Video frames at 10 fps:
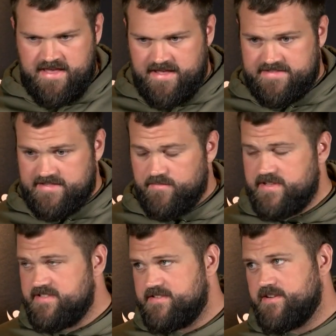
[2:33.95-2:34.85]
it's still a
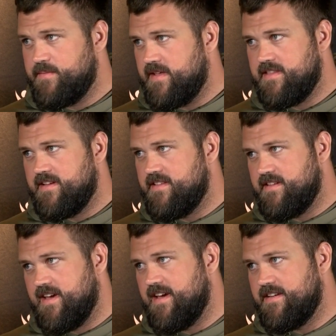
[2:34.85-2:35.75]
business trip at the end of
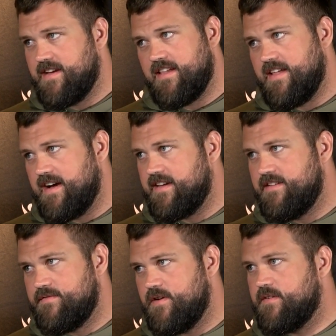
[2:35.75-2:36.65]
the day. You got to lock
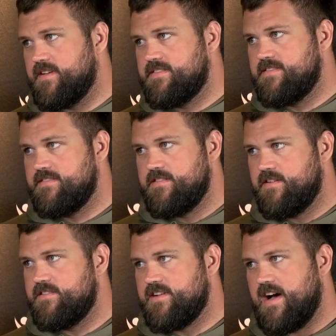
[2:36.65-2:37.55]
in, focus, do
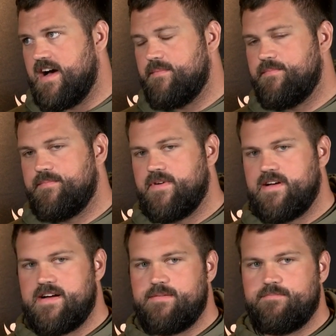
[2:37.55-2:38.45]
your job,
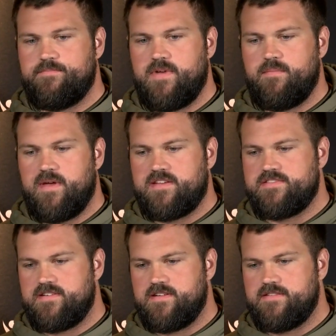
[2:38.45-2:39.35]
um, and make
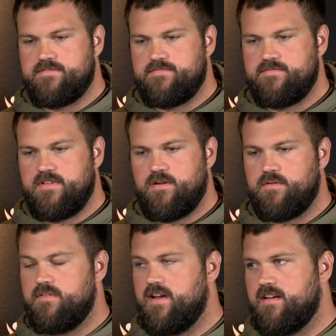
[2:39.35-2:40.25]
sure, you know,
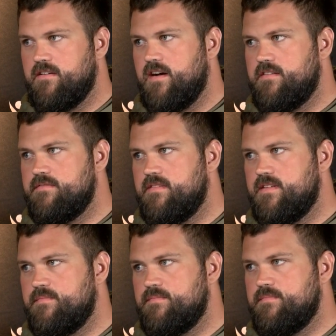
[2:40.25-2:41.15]
we're ready to go out and,
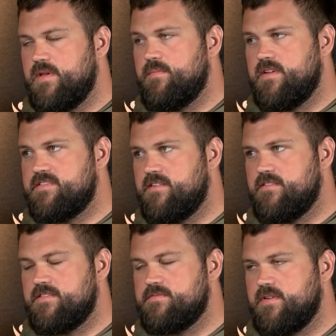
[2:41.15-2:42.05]
and beat
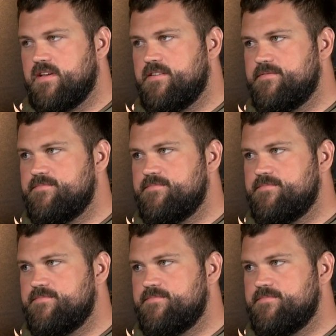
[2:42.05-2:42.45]
Minnesota this week.